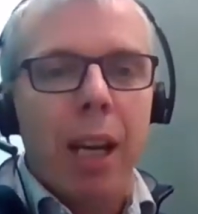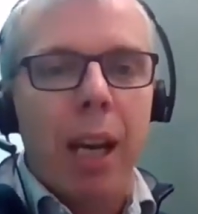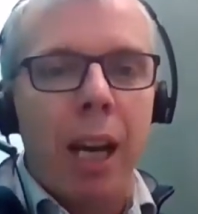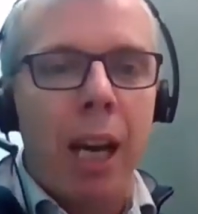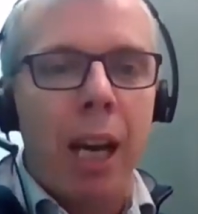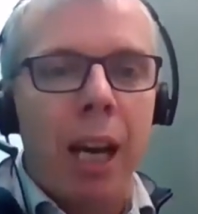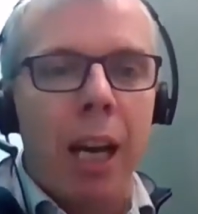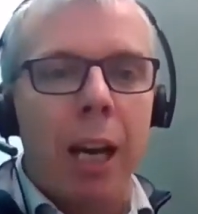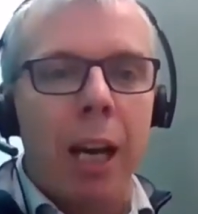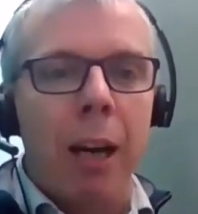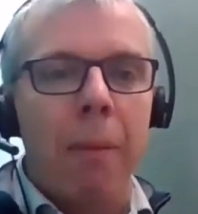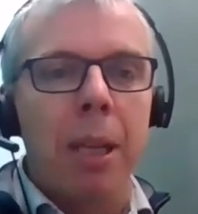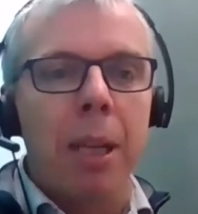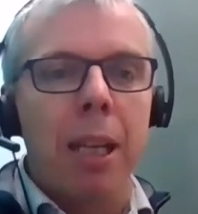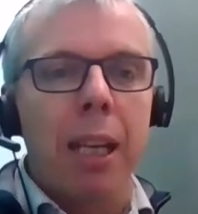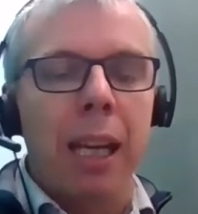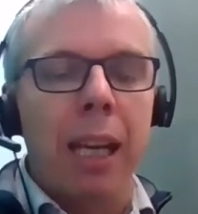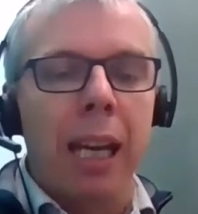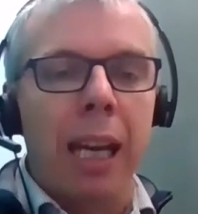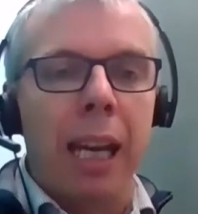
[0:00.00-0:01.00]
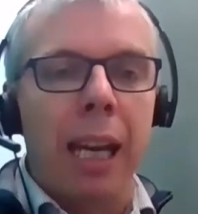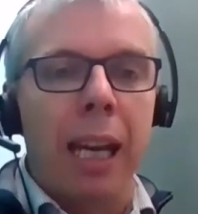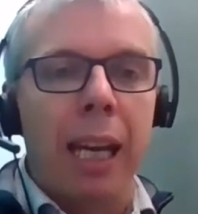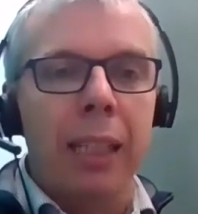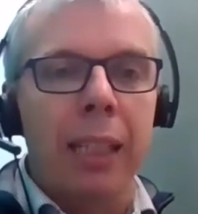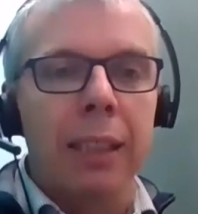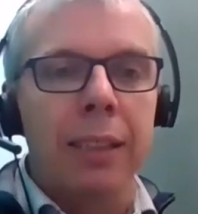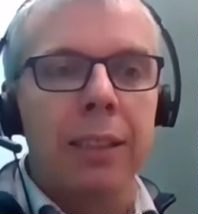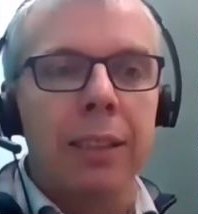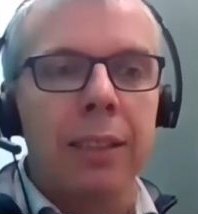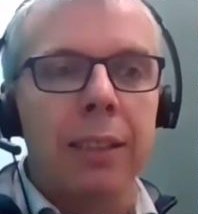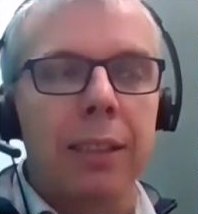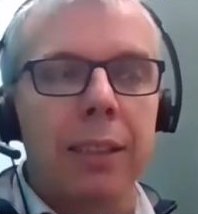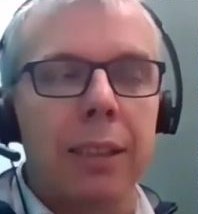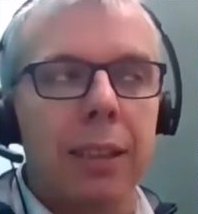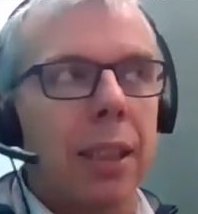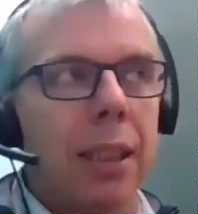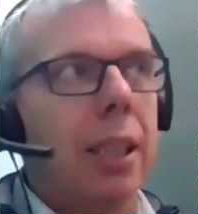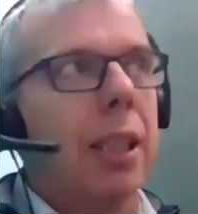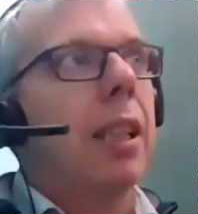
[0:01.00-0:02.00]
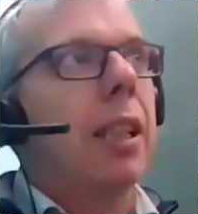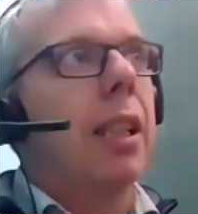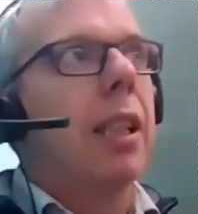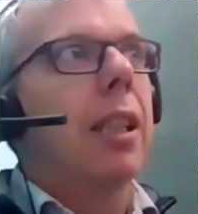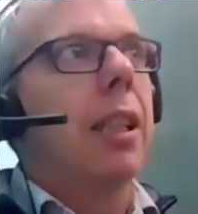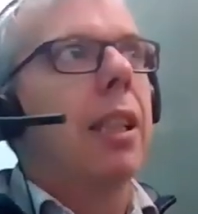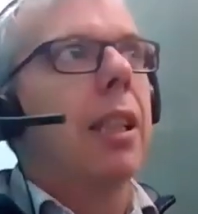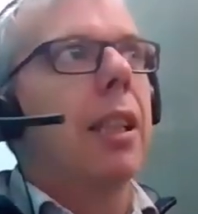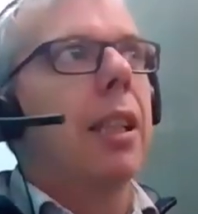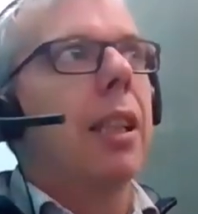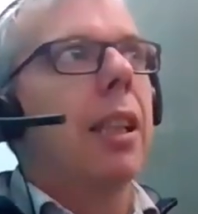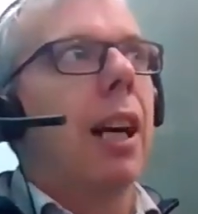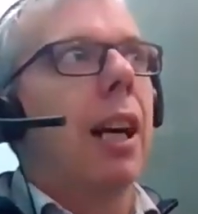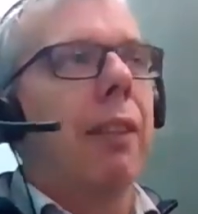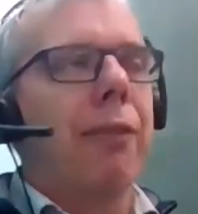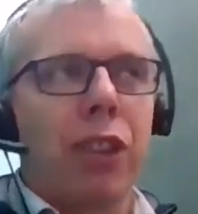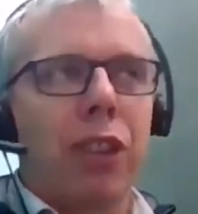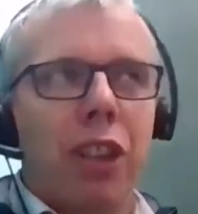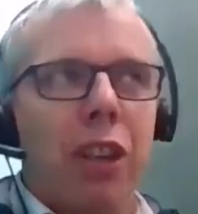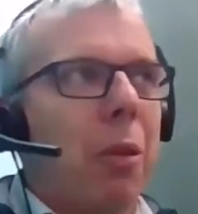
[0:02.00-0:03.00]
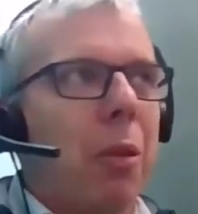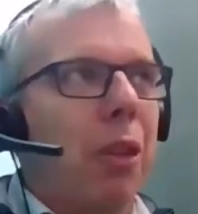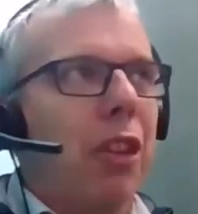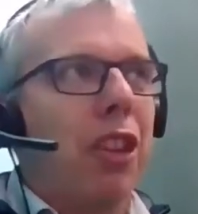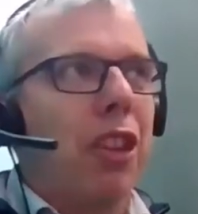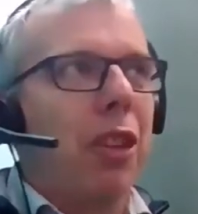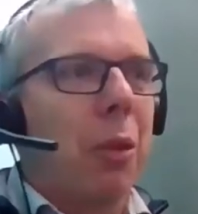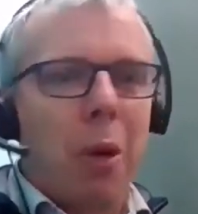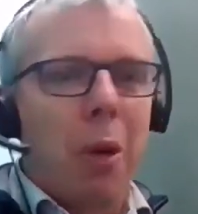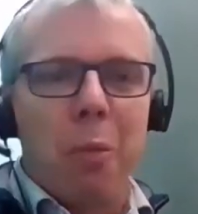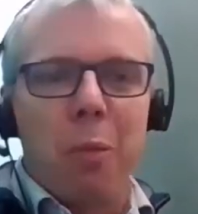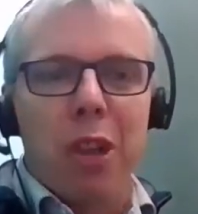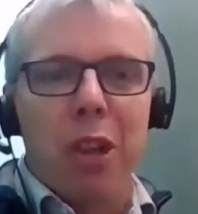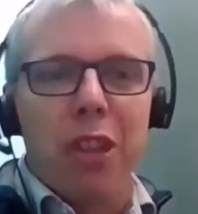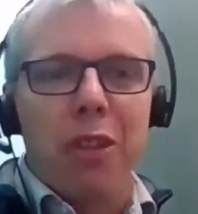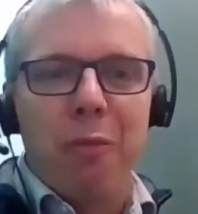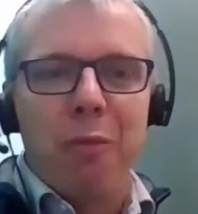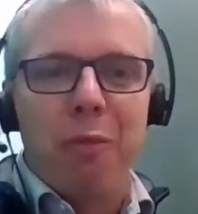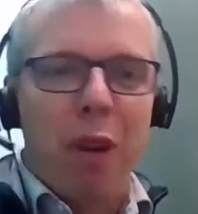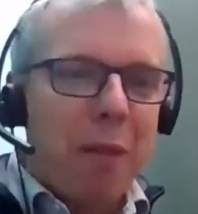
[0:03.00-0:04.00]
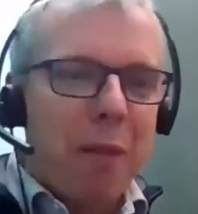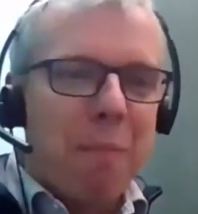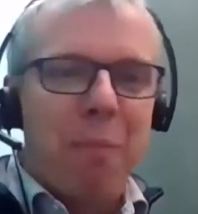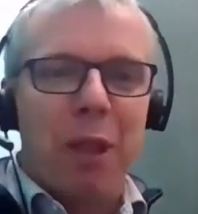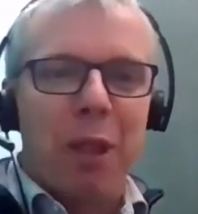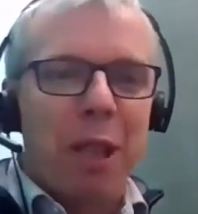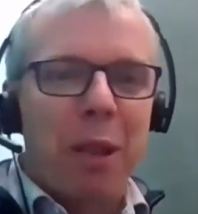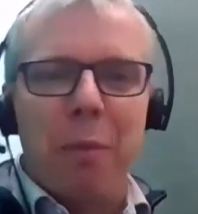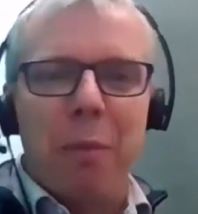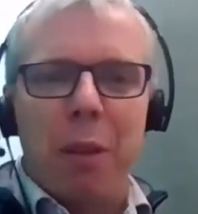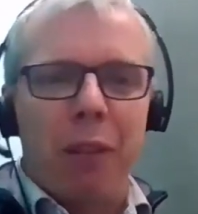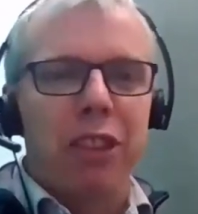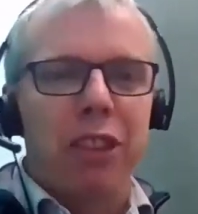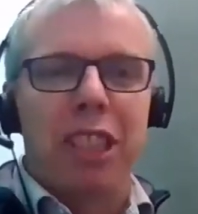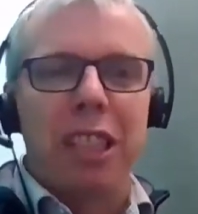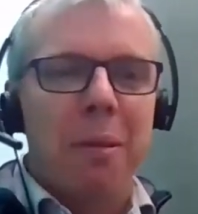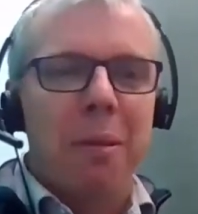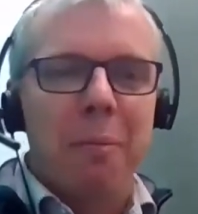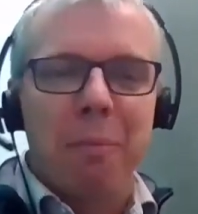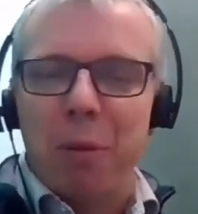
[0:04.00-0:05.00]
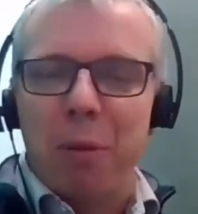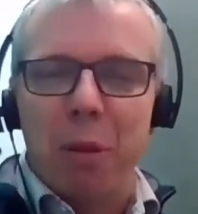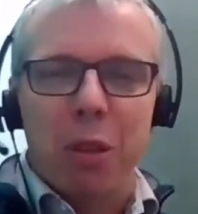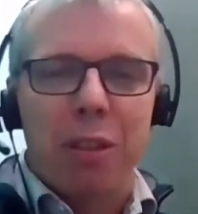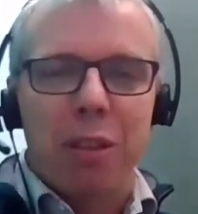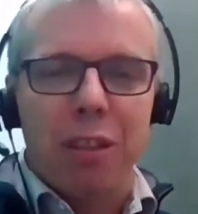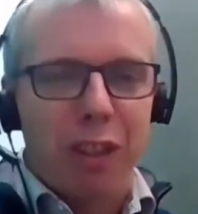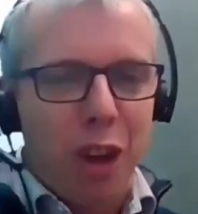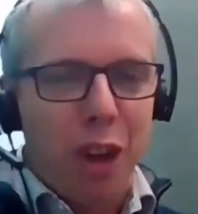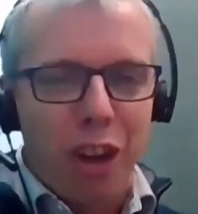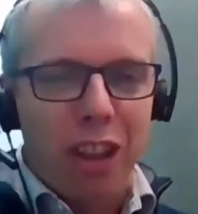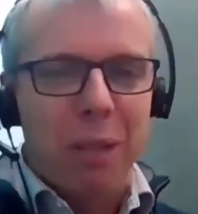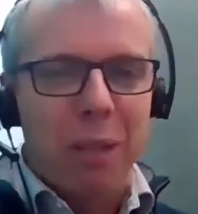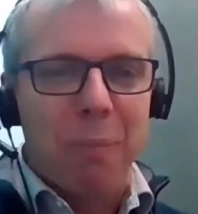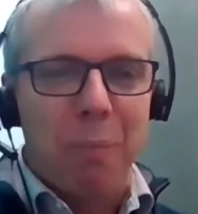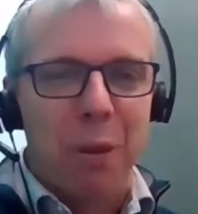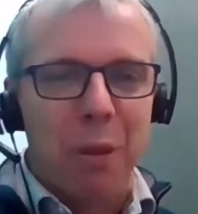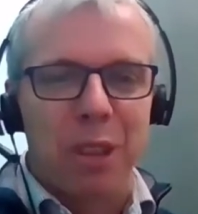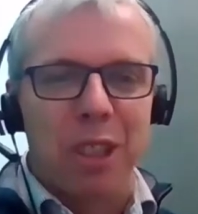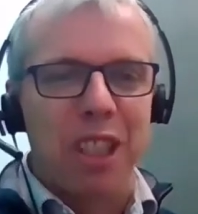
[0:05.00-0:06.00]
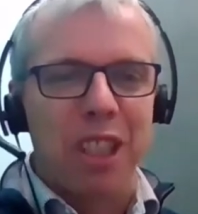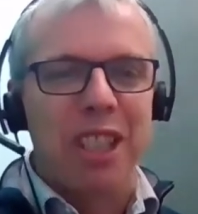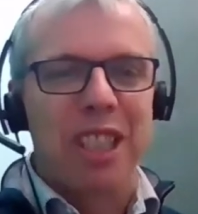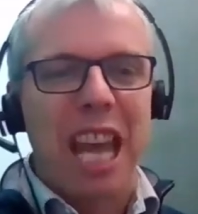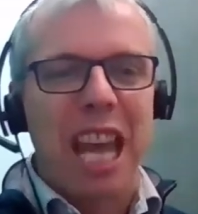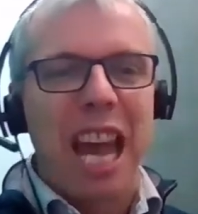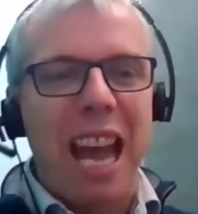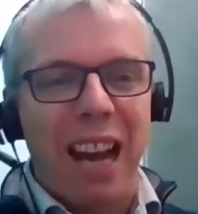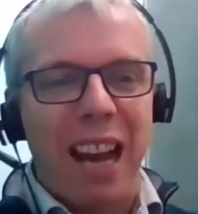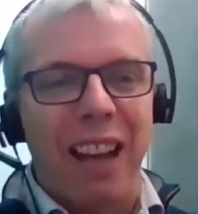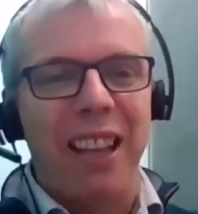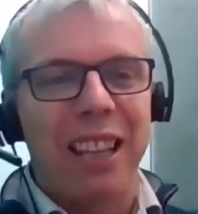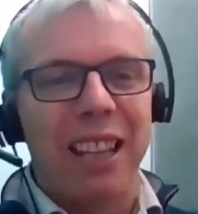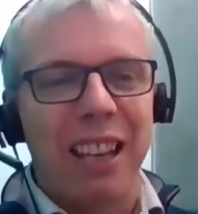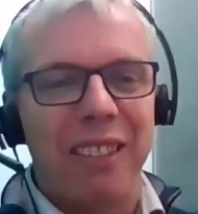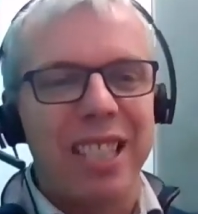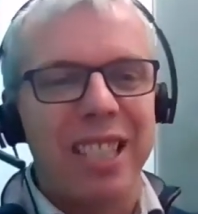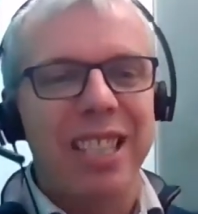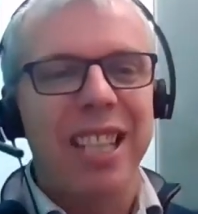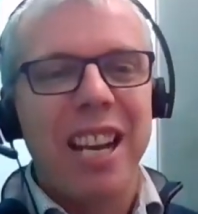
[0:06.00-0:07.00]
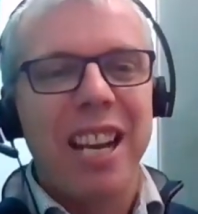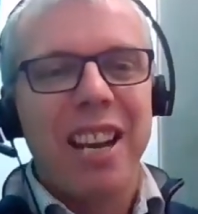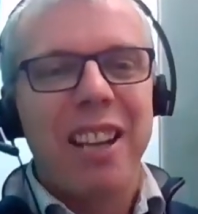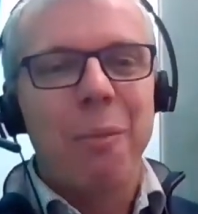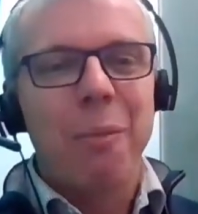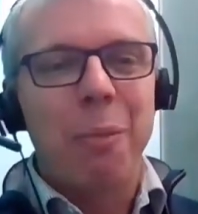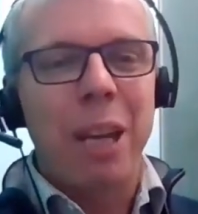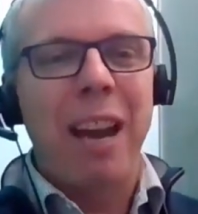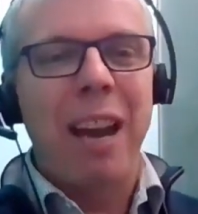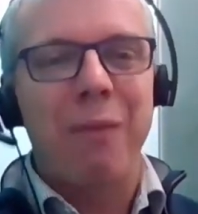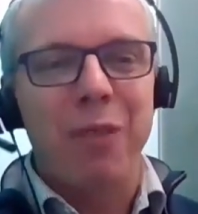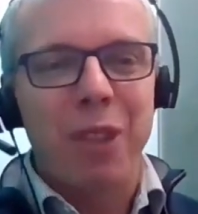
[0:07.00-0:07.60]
And I forgot what the other one was, right? But obviously it was not as important as that. We have